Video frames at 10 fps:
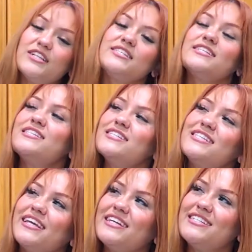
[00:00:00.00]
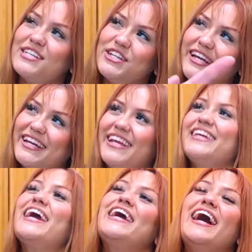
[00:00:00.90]
As a Sin City edition. Ah,
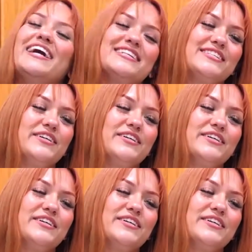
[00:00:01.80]
okay. Yeah, yeah.